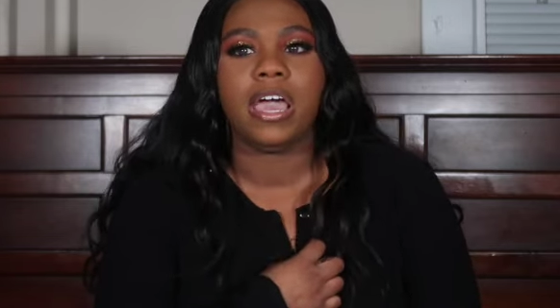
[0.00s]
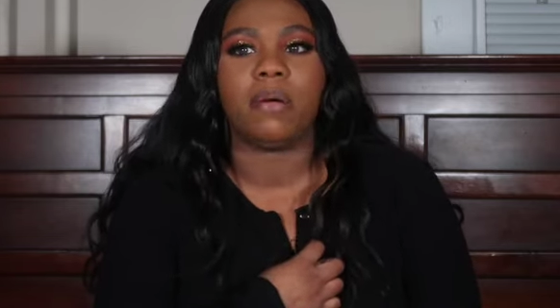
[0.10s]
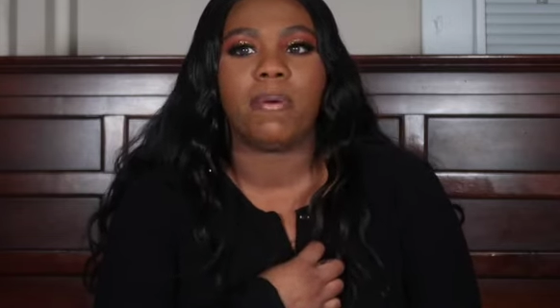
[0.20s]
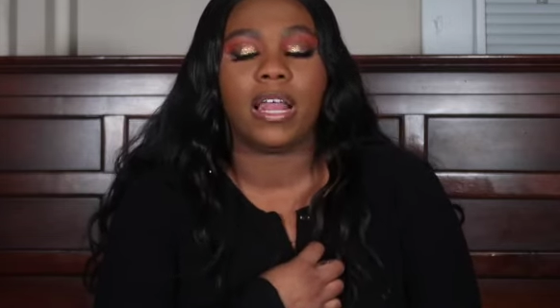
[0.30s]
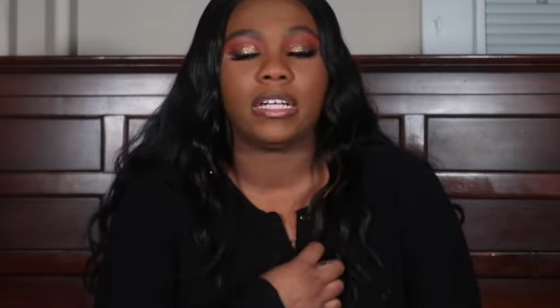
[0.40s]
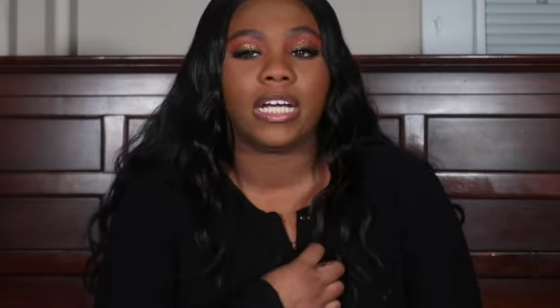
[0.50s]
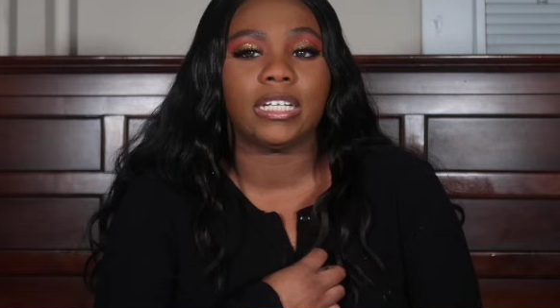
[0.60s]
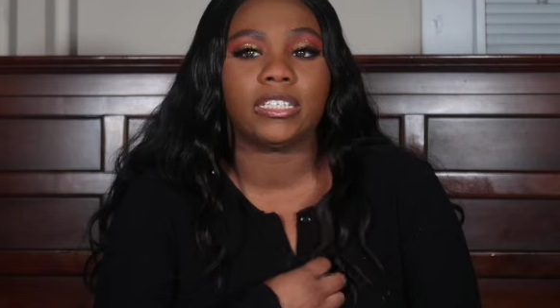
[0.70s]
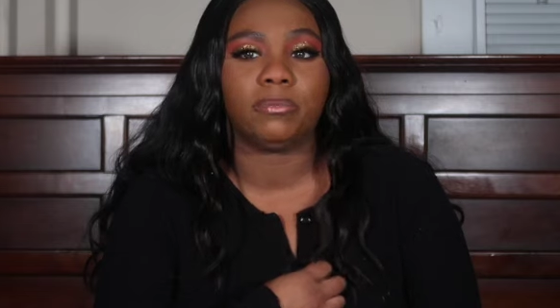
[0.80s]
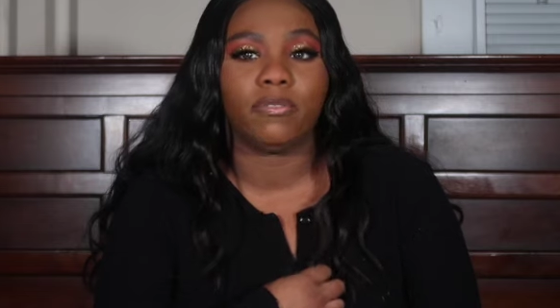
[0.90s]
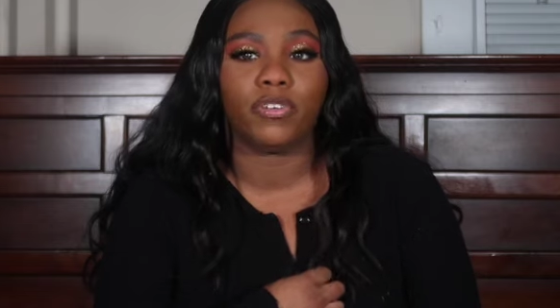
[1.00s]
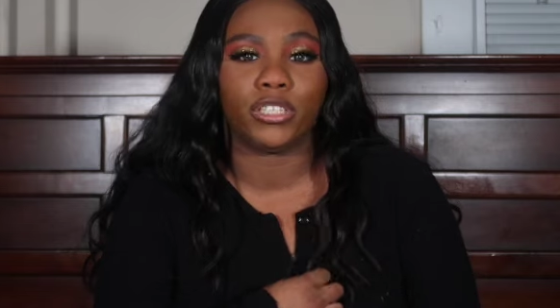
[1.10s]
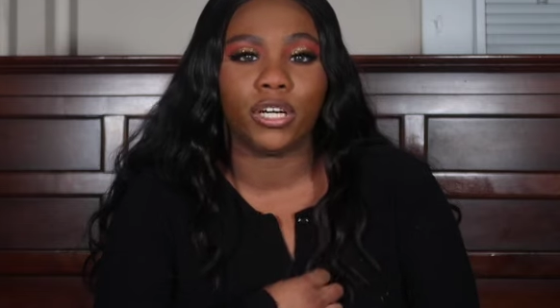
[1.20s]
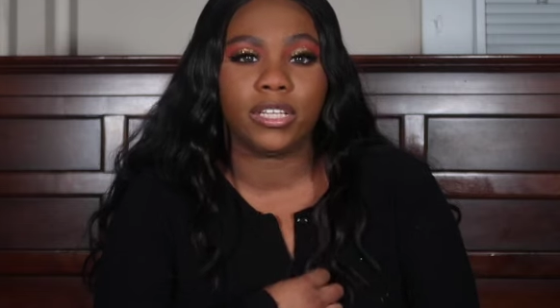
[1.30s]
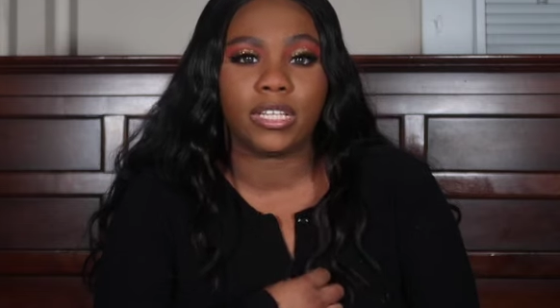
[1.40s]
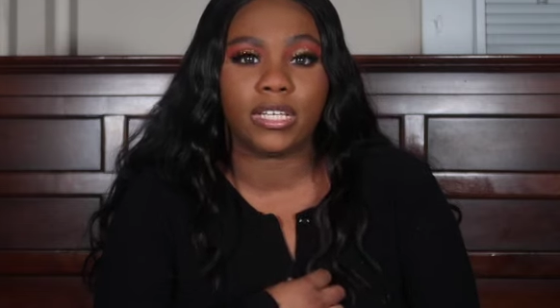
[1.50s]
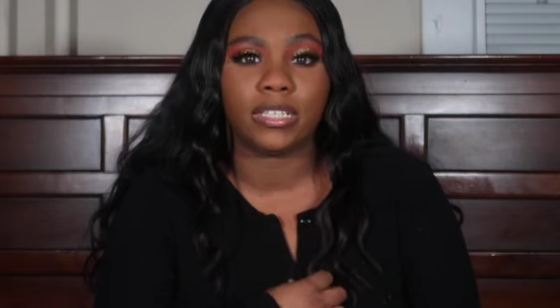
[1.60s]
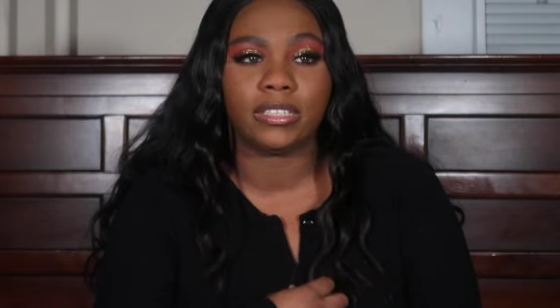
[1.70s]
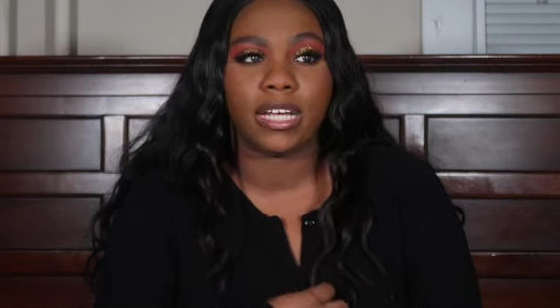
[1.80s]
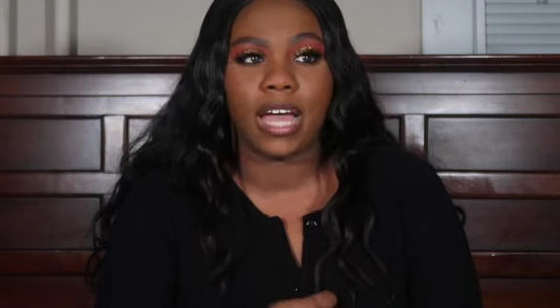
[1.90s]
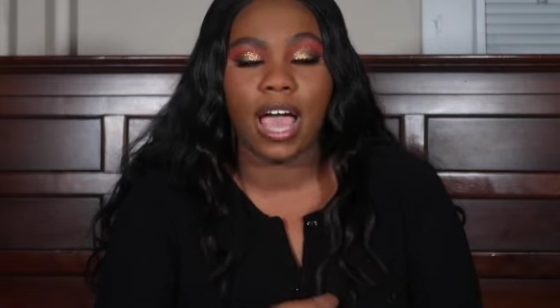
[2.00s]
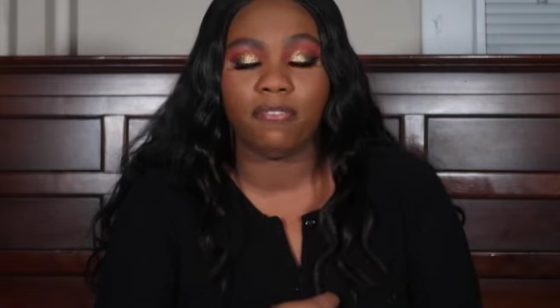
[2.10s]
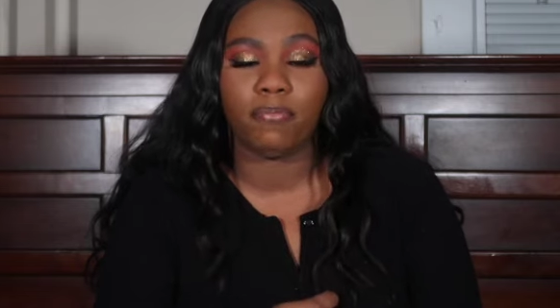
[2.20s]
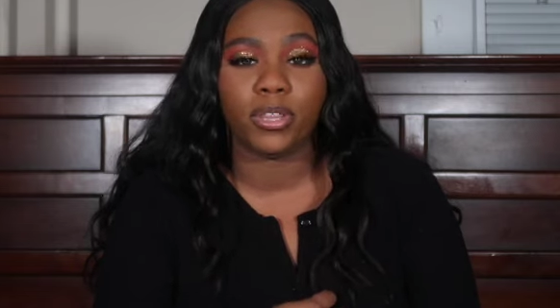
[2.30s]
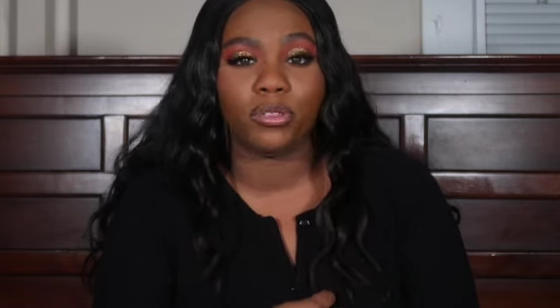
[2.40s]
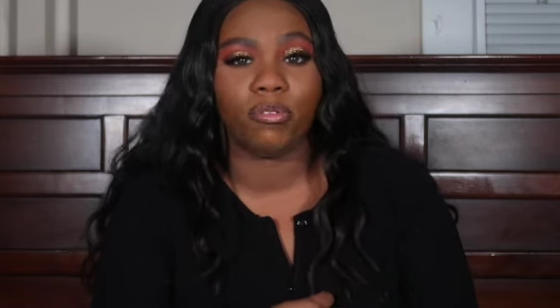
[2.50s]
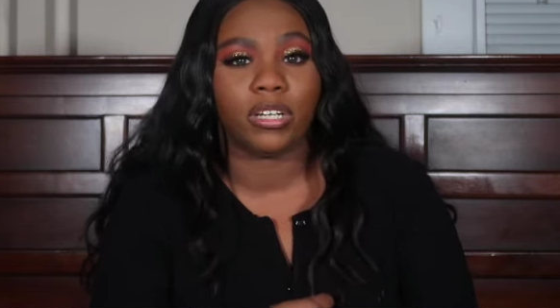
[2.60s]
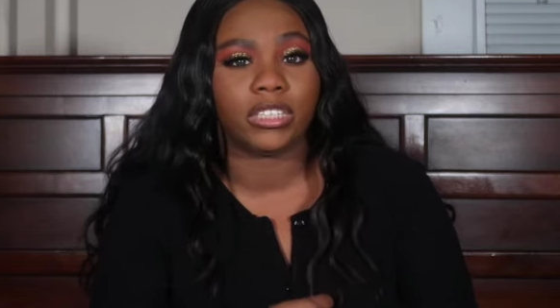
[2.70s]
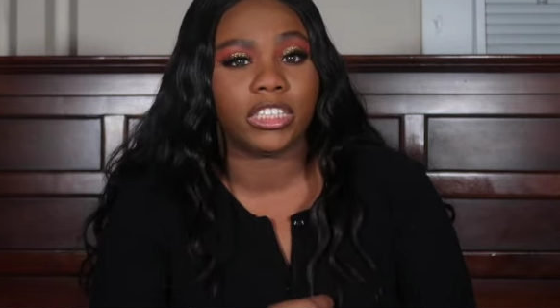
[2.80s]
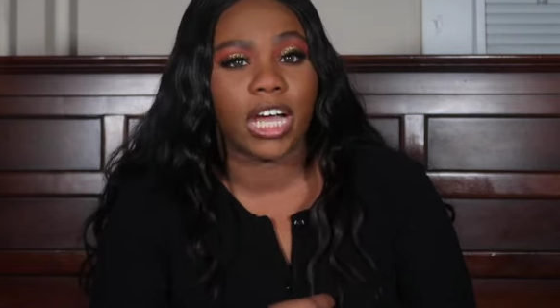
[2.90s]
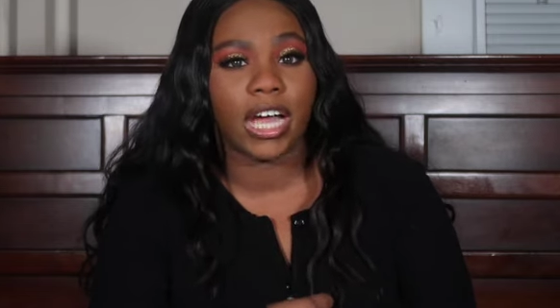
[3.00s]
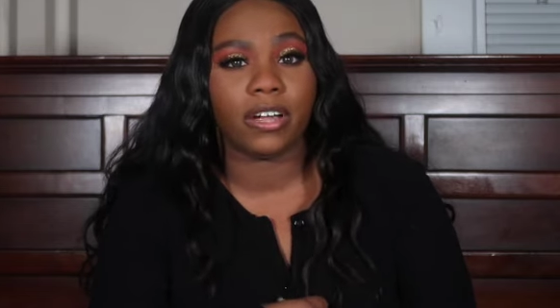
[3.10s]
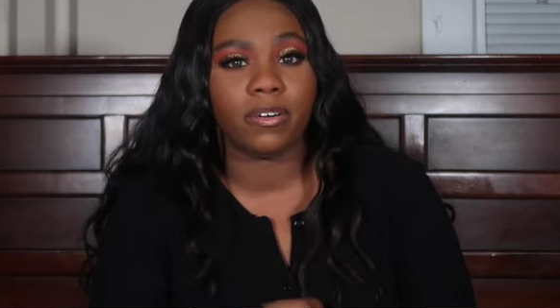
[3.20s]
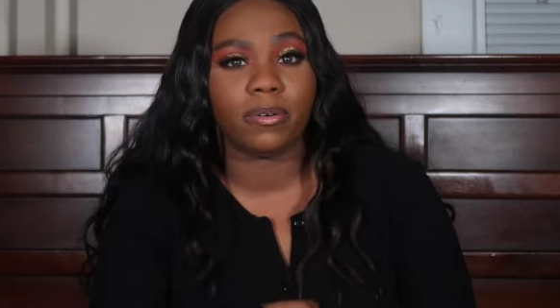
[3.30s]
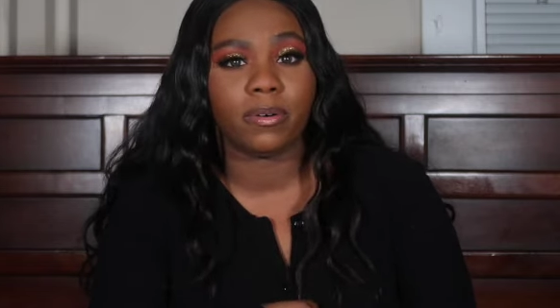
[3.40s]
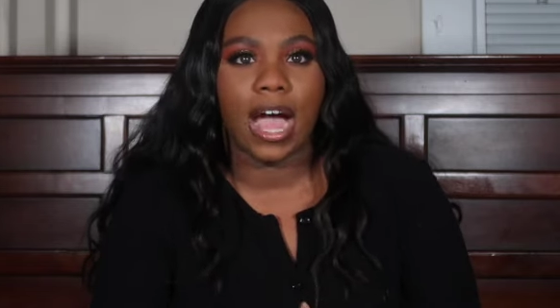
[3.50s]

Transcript: and apologized to me for certain things that I've been through as a child,